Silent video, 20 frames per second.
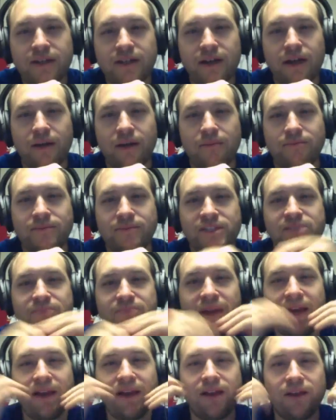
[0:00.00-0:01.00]

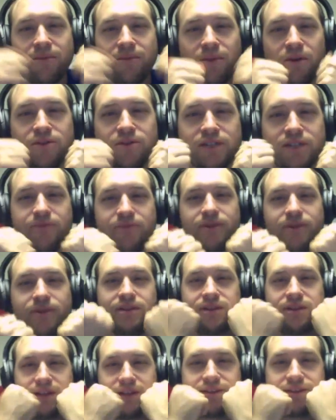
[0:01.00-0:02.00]
Smile emoji
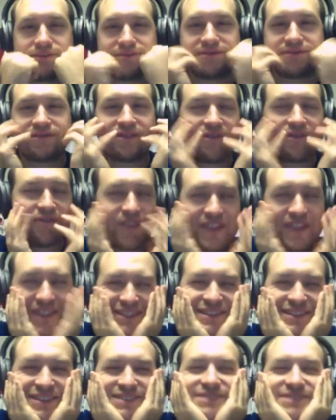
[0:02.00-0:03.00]
with the
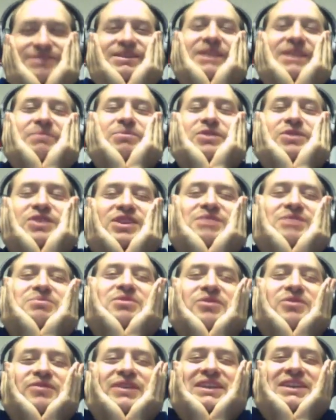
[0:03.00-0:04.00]
fists pushing up
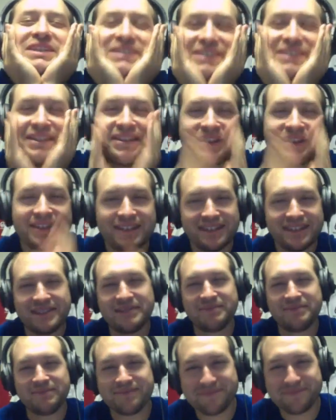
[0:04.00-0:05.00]
the face.
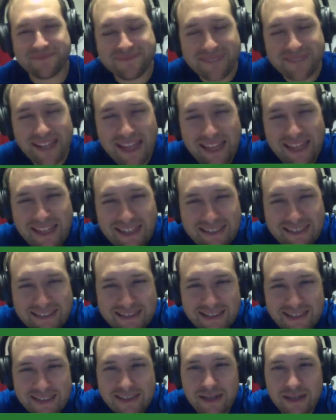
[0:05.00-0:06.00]

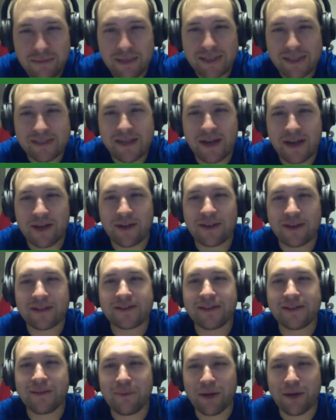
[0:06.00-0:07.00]
This coming Saturday, the
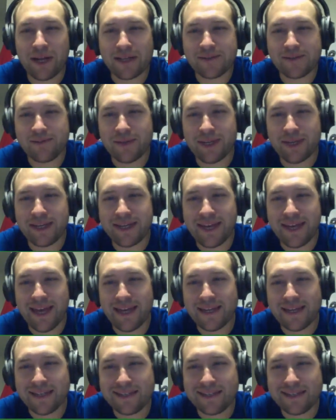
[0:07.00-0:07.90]
Sabercats play again.